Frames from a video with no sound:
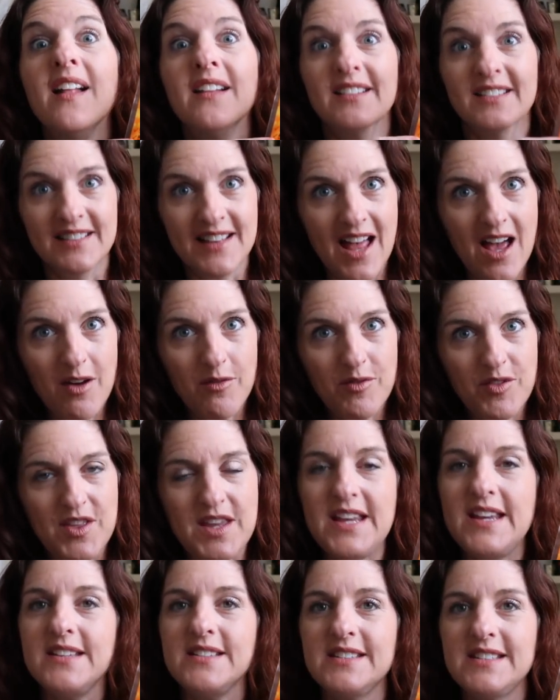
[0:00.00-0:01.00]
Love
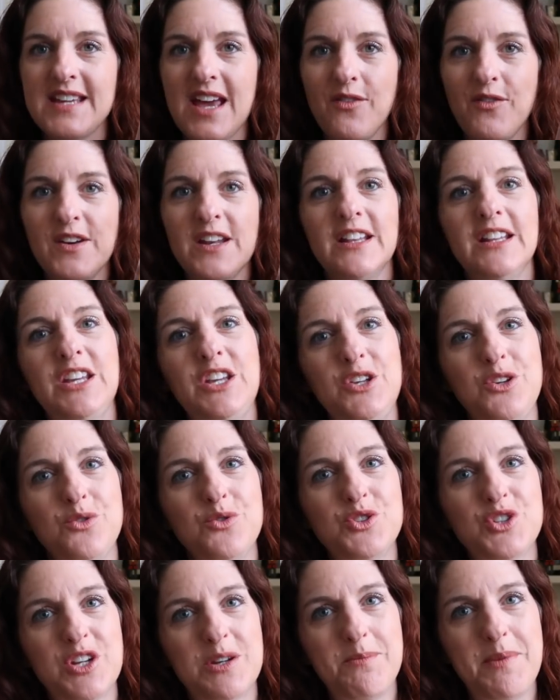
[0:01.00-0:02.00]
these. Definitely
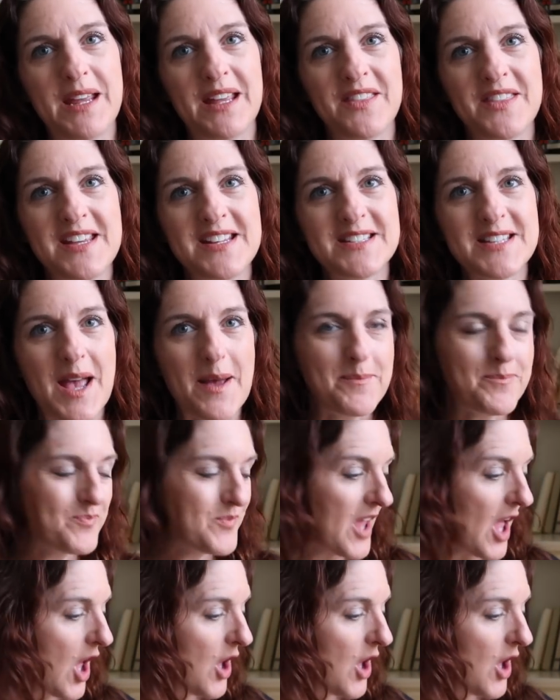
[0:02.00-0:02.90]
you should pick these up.